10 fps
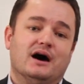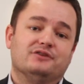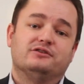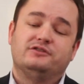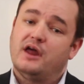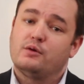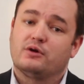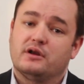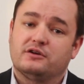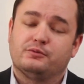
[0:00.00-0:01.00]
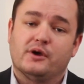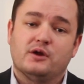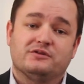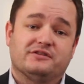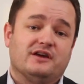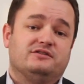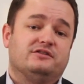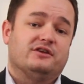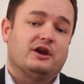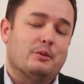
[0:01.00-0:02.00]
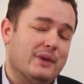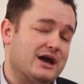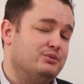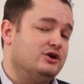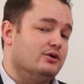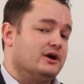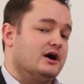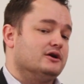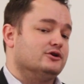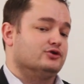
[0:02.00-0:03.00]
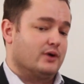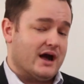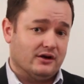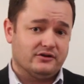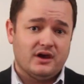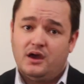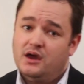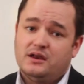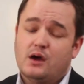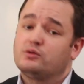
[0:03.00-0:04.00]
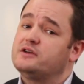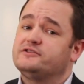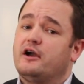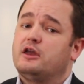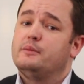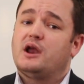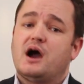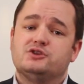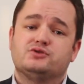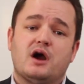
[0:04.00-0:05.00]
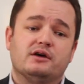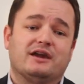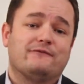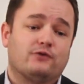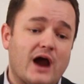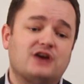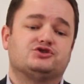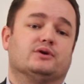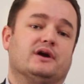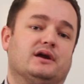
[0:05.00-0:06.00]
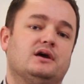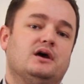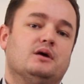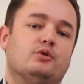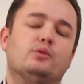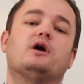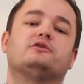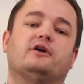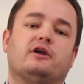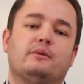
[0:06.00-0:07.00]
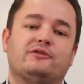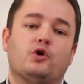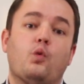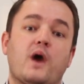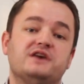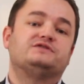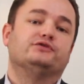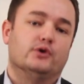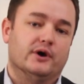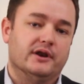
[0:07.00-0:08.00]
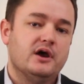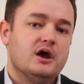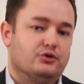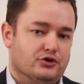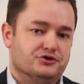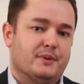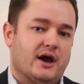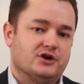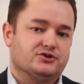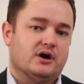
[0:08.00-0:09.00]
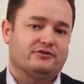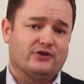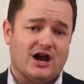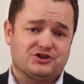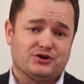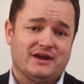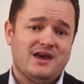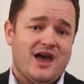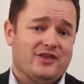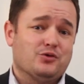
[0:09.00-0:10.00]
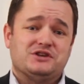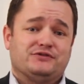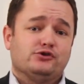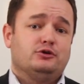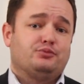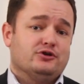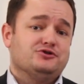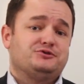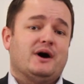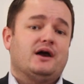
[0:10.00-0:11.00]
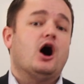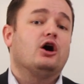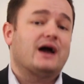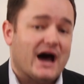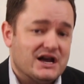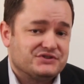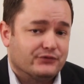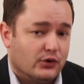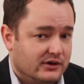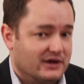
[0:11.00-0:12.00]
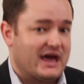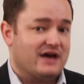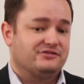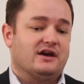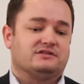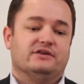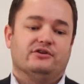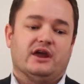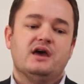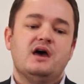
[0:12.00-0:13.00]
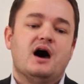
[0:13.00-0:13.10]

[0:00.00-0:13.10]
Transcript: So today we're going to explain what scientists think might be going on underground. Now, we're not talking about hydraulic fracturing, but we are talking about the waste fluid produced by hydraulic fracturing and the waste fluid produced by all kinds of oil and gas activity.